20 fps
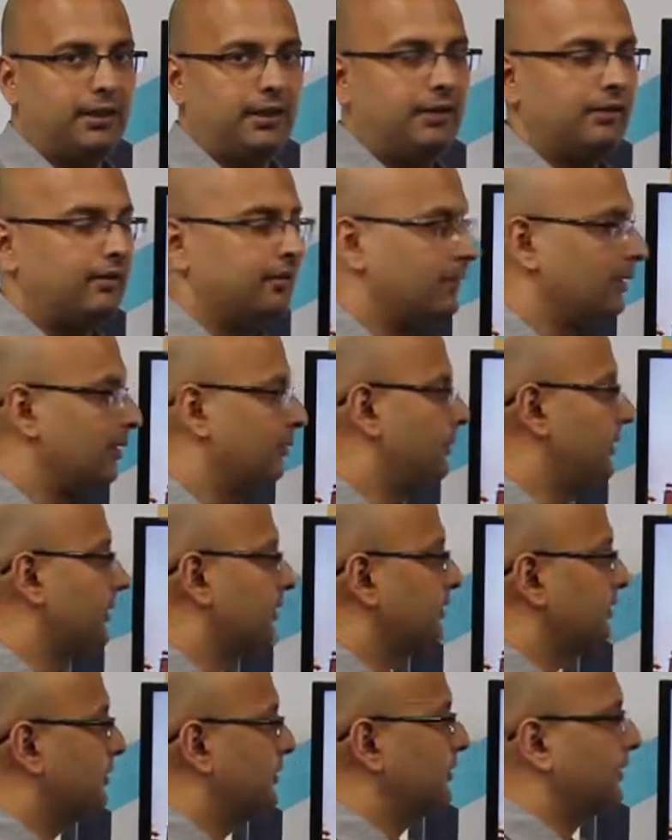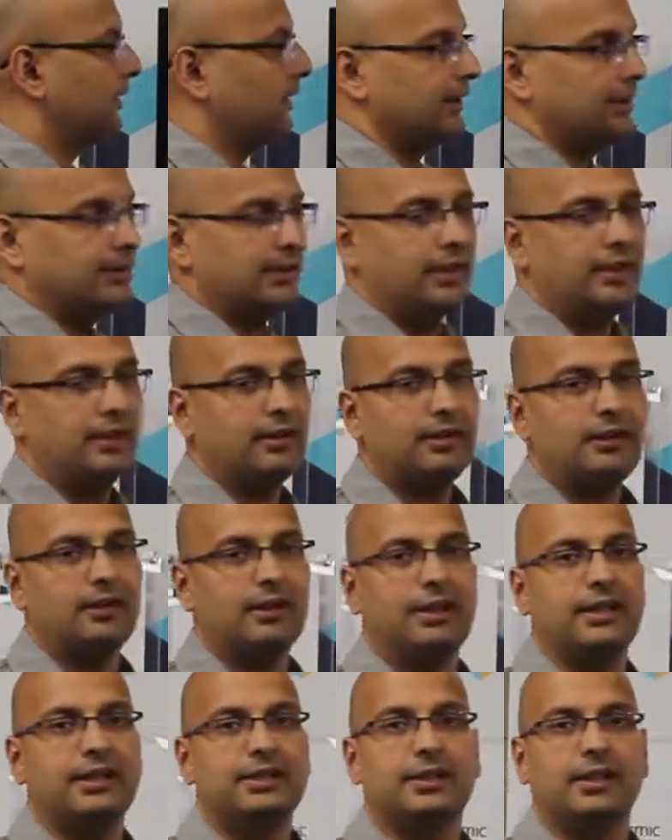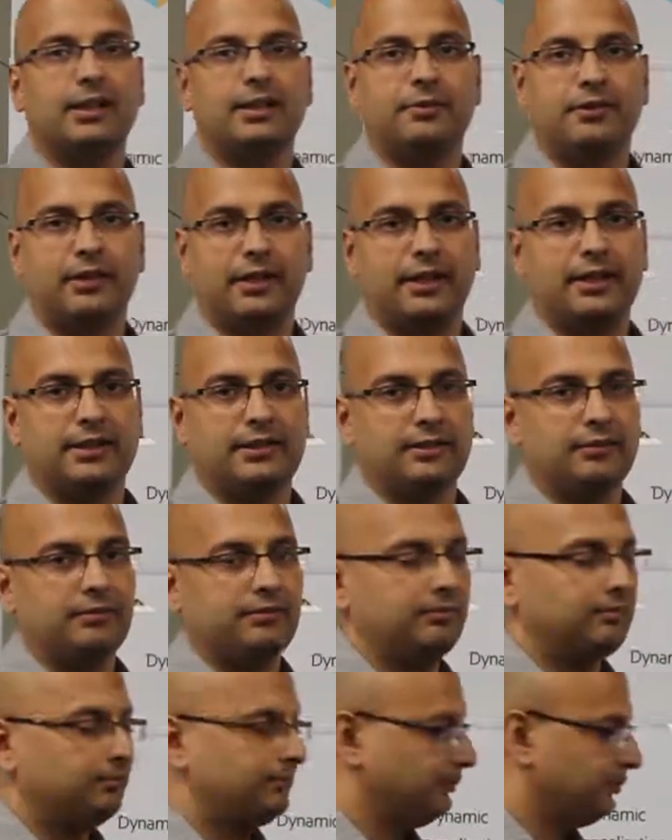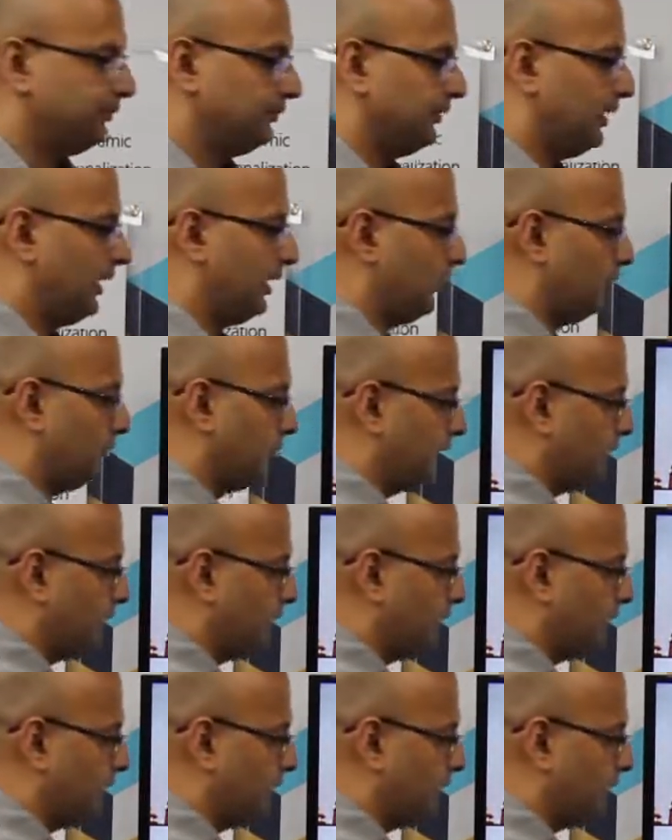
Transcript: right? A person who's interested in a leisurely vacation. Now,